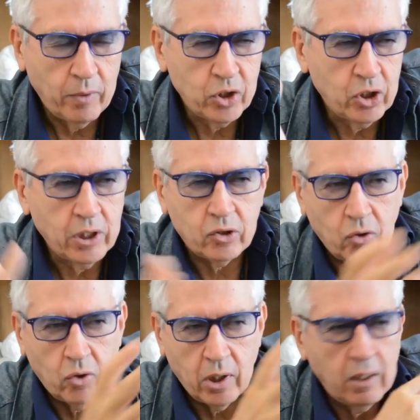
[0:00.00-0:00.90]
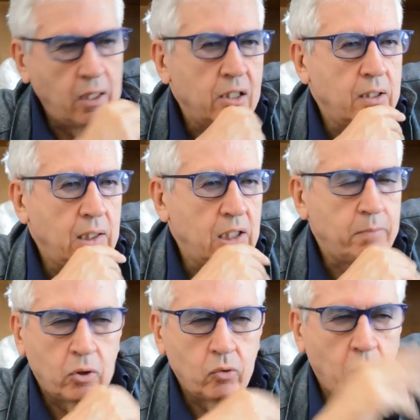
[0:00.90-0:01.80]
it's looking pretty good too. You know,
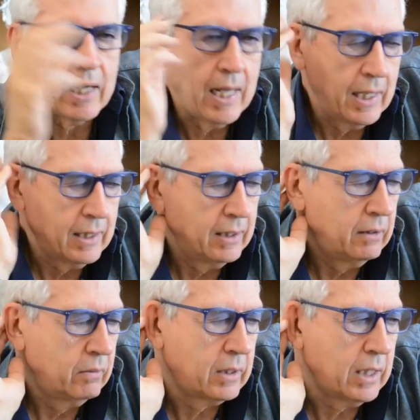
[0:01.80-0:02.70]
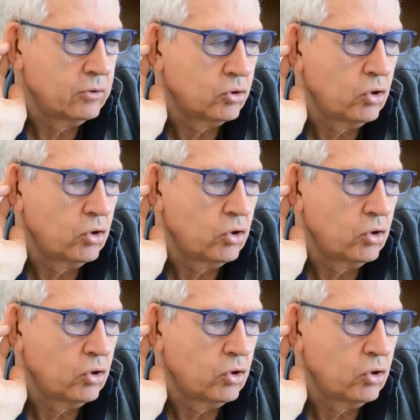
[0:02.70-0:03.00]
he's, a little fox.